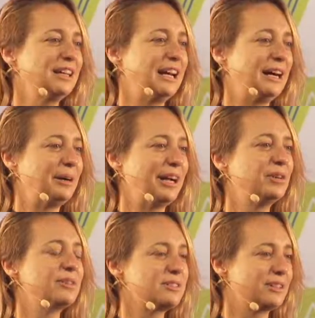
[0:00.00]
I
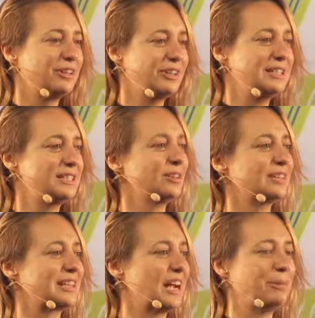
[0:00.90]
know it's not very easy all the
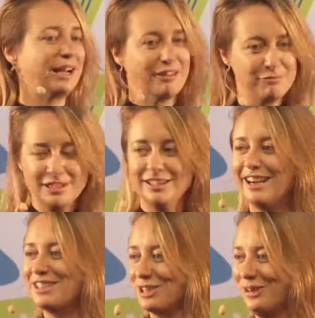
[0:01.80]
time. I've been
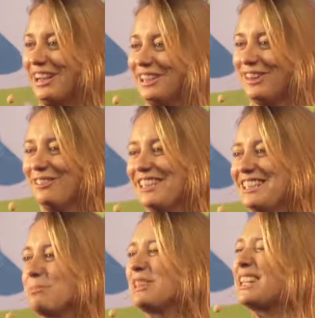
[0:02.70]
there, so I know how it
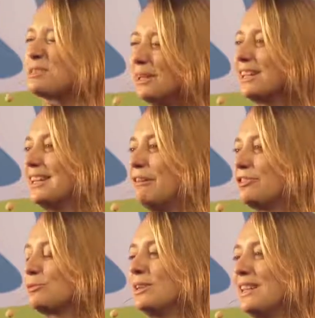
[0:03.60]
is, but let's make an
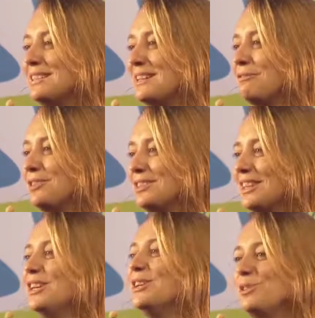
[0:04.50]
effort, one last effort,
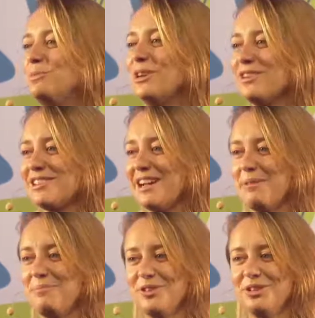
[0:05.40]
to be on
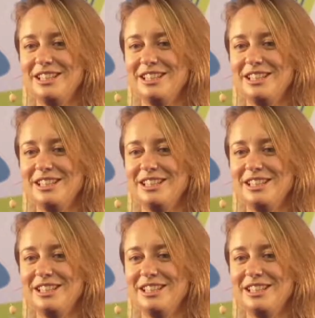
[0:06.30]
time on